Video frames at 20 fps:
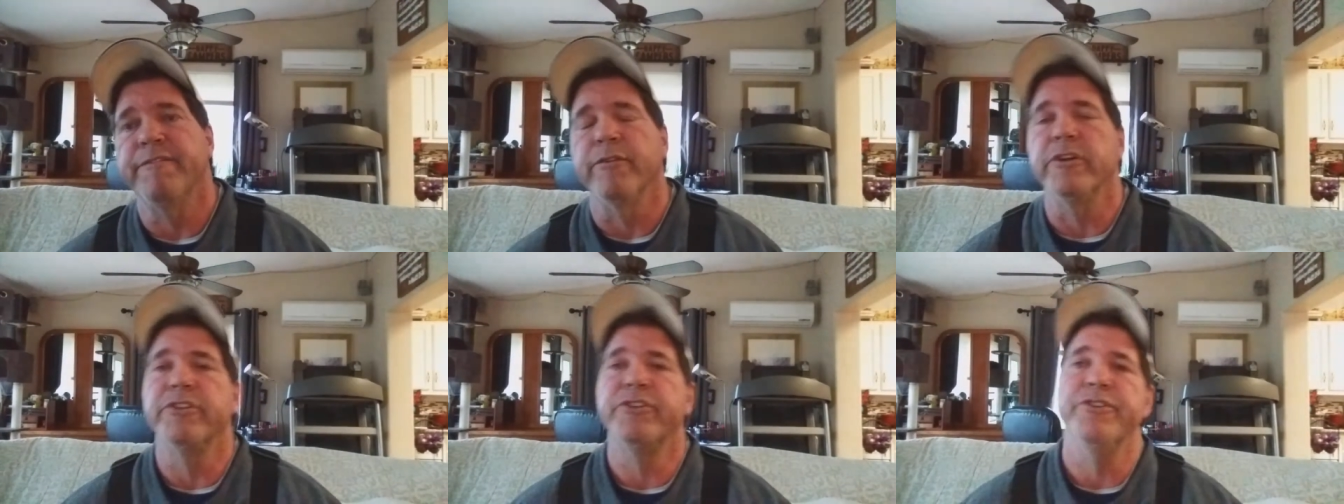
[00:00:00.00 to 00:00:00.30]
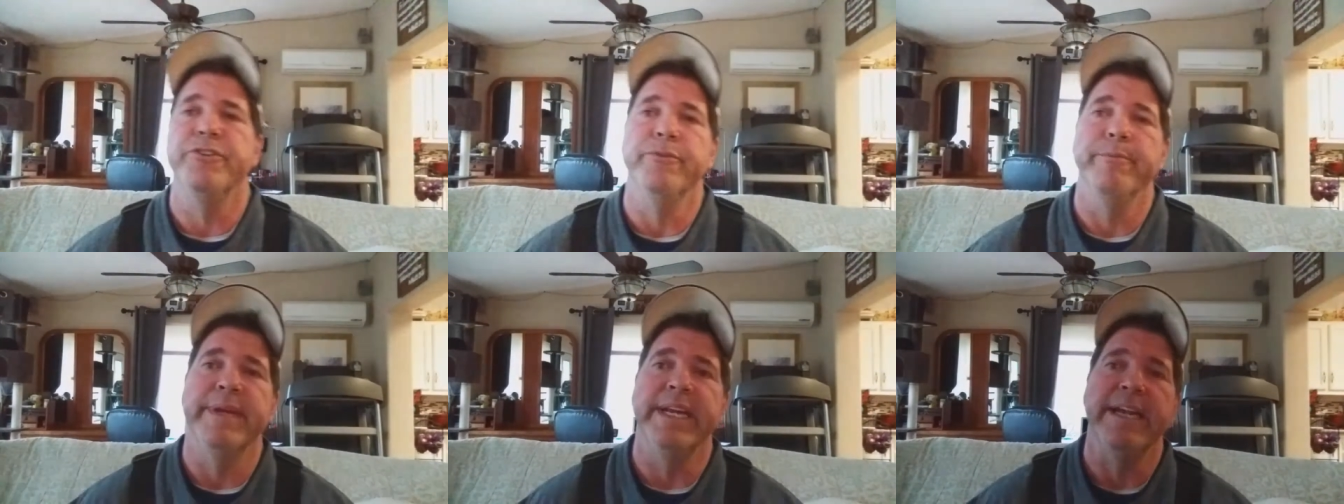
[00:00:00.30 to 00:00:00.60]
or
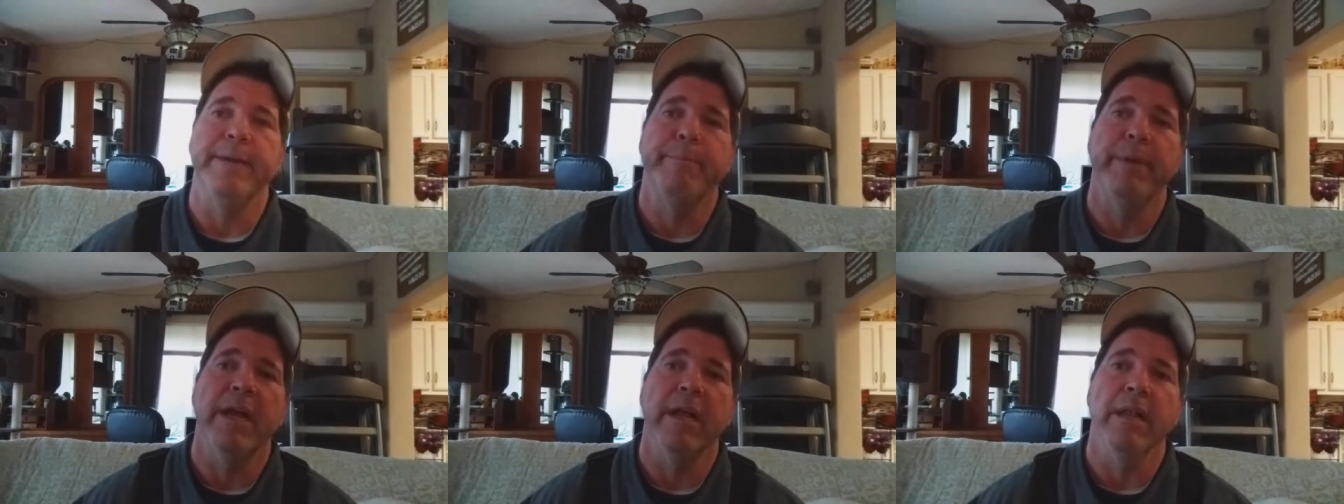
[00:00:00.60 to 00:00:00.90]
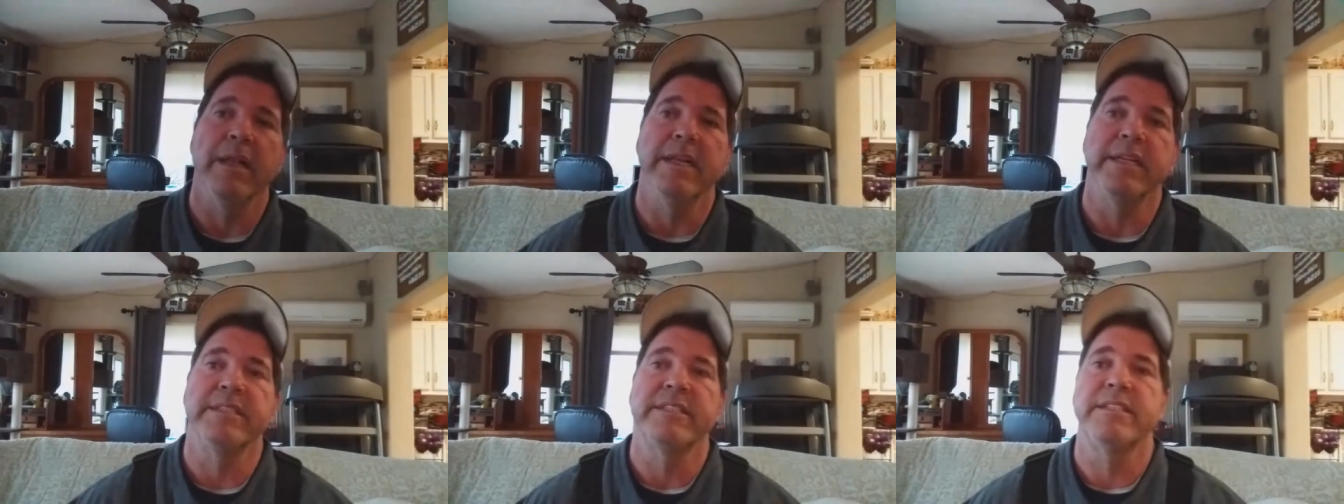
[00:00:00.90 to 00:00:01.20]
too many
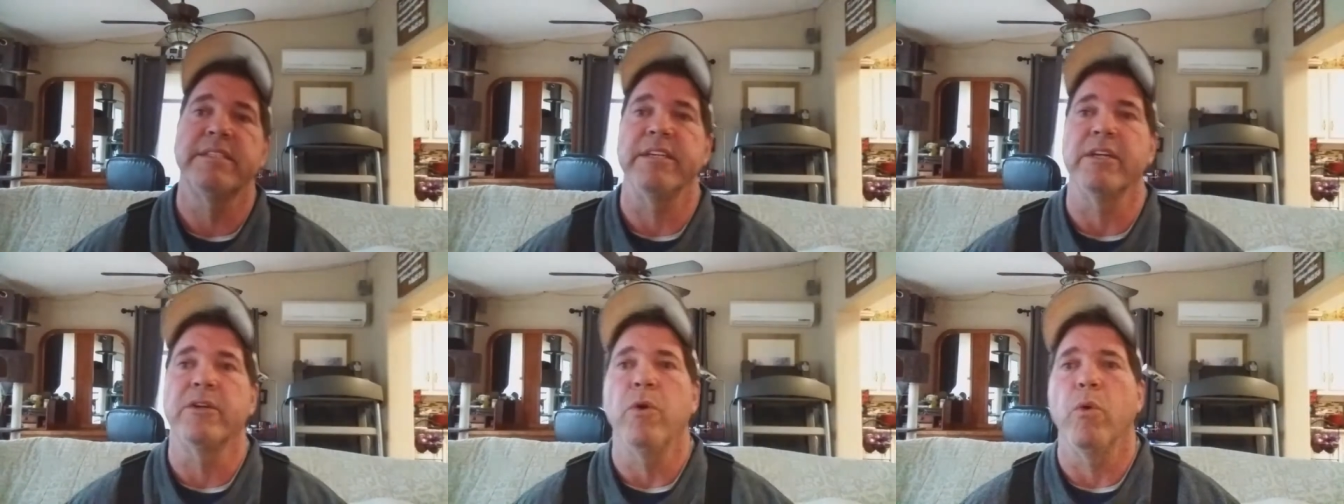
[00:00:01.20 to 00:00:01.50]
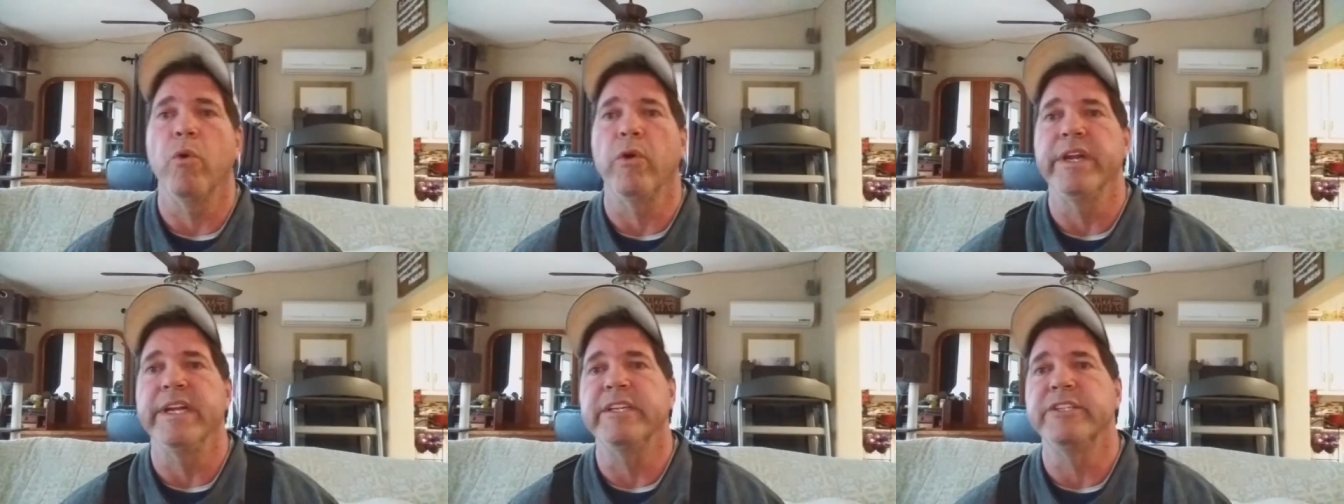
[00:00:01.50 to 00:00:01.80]
pellets
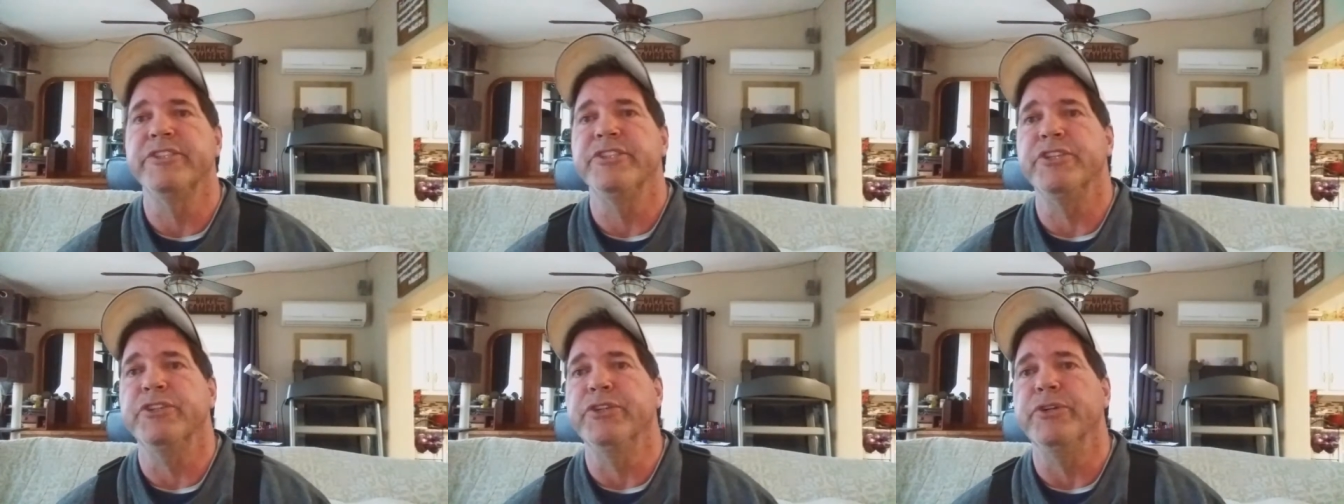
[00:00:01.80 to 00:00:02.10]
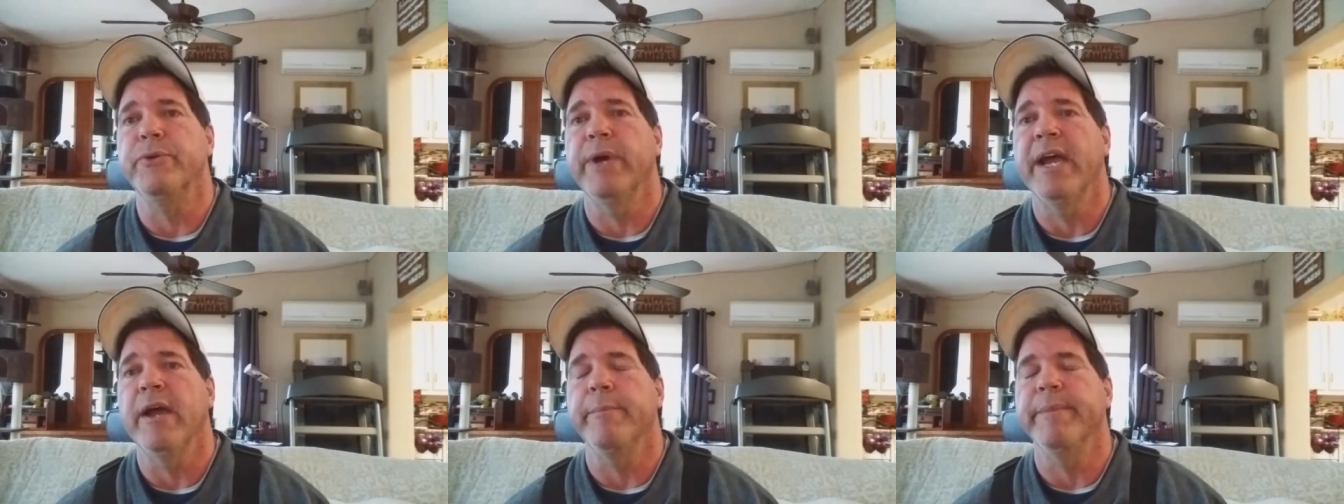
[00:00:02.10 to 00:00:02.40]
according
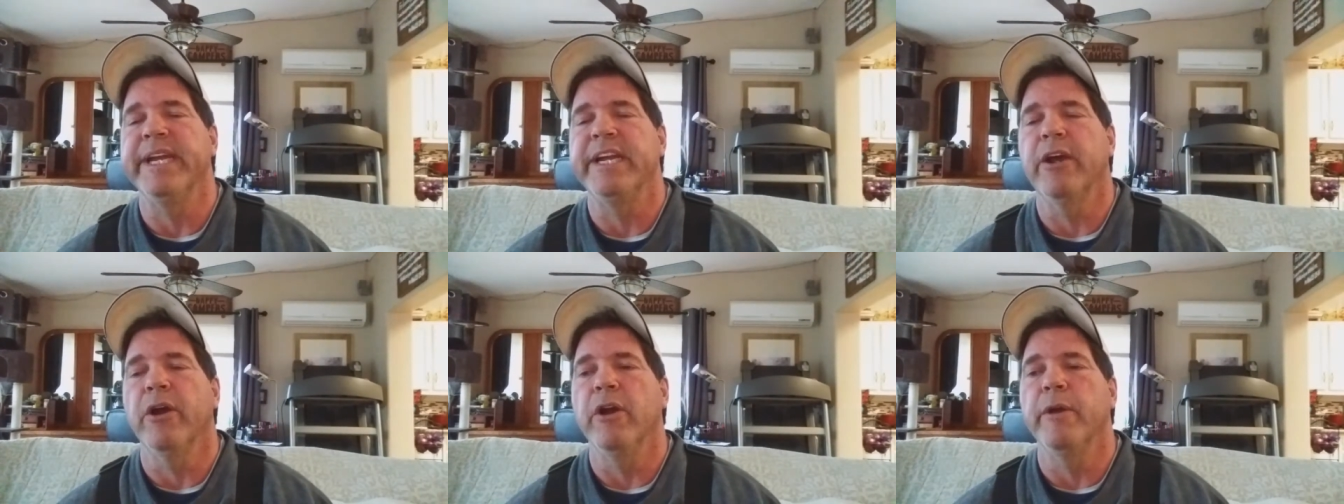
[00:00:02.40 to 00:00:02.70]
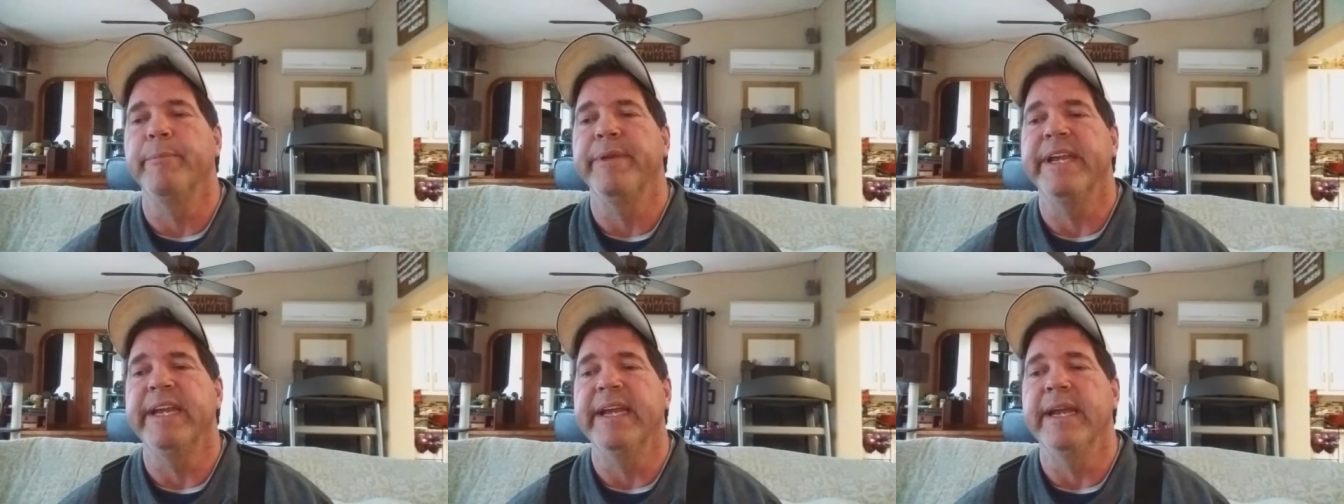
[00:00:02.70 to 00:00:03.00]
to how many
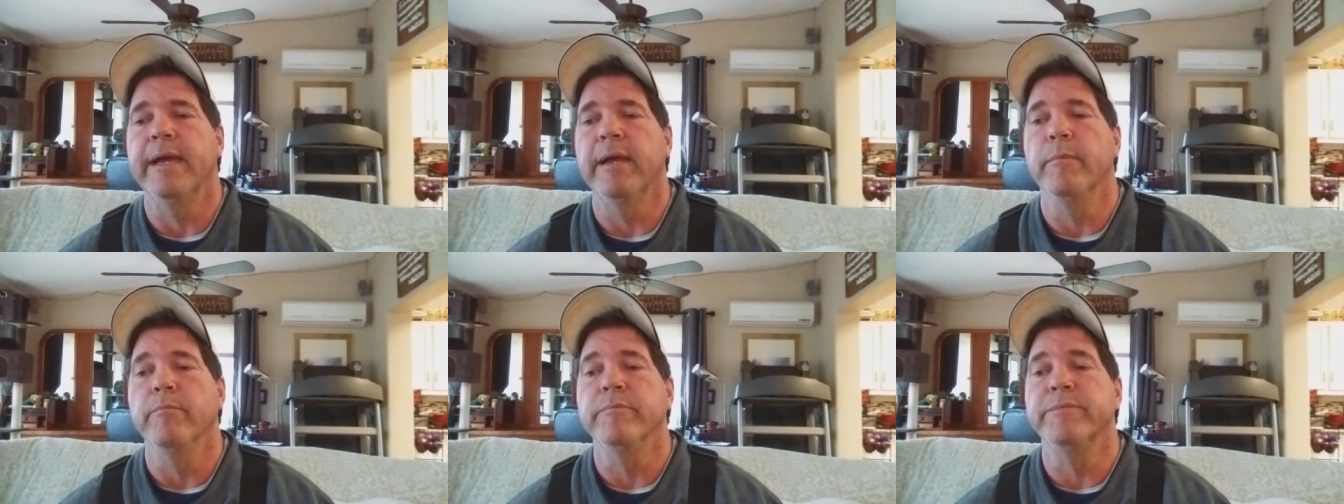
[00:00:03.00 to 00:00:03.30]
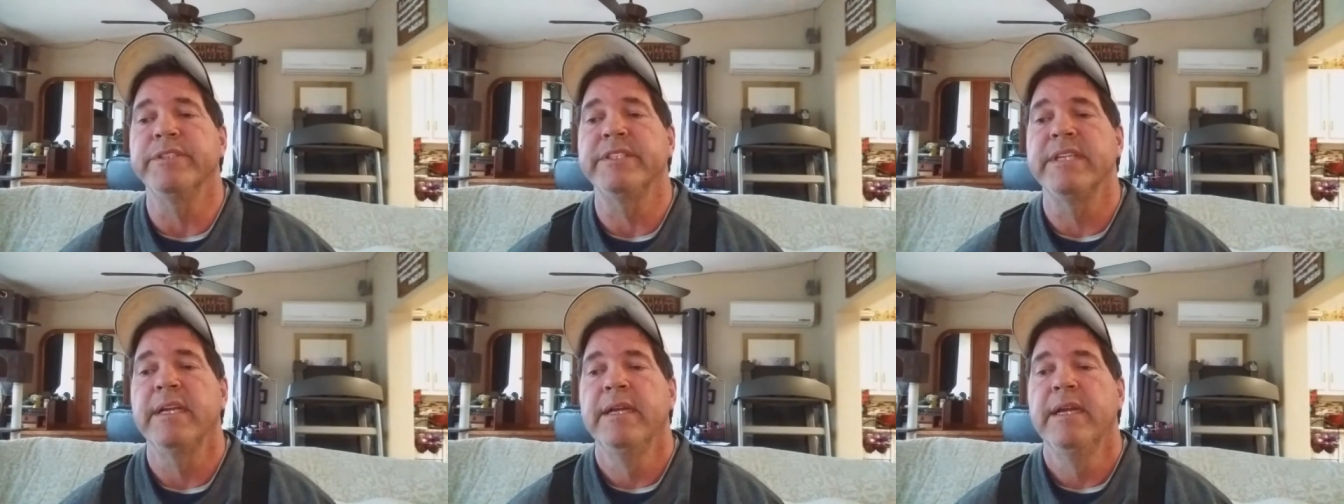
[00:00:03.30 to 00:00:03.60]
RPMs